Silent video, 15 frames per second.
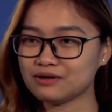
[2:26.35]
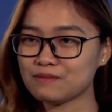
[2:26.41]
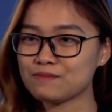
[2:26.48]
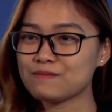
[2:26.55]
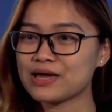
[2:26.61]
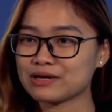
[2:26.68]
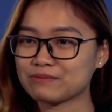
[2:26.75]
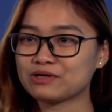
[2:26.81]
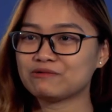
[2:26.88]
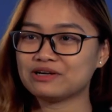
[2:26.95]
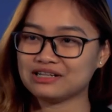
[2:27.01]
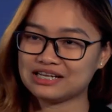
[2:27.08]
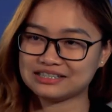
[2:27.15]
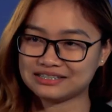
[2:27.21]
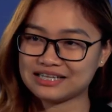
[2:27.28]
made me
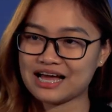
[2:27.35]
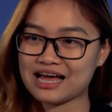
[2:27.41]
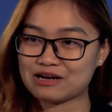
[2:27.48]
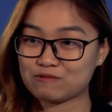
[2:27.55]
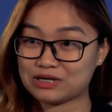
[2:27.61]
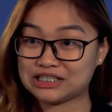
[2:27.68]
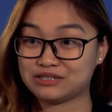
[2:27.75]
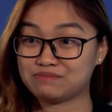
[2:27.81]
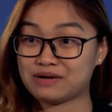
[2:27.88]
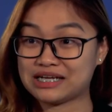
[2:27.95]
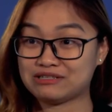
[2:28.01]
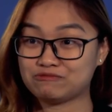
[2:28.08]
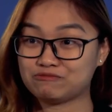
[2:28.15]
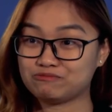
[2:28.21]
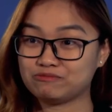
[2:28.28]
realize that what is
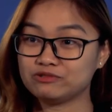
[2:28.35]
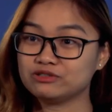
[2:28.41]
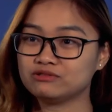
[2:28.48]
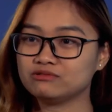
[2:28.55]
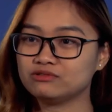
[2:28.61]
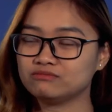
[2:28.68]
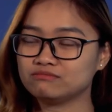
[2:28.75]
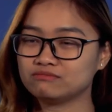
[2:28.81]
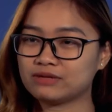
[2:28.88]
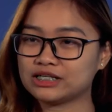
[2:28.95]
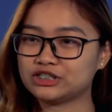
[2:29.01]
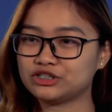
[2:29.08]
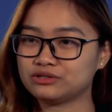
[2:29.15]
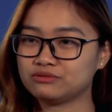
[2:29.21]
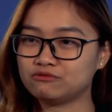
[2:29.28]
my,
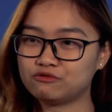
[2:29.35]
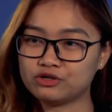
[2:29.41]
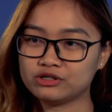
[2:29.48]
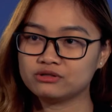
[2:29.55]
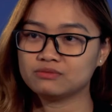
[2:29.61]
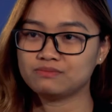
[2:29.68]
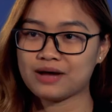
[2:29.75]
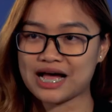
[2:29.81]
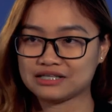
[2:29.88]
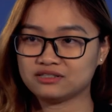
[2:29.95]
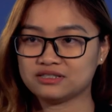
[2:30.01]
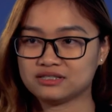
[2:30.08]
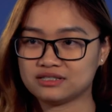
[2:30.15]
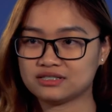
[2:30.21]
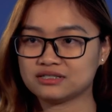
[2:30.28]
my real
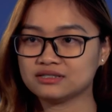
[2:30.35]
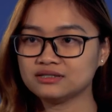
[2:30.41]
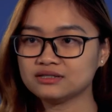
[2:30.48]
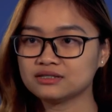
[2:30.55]
passion is.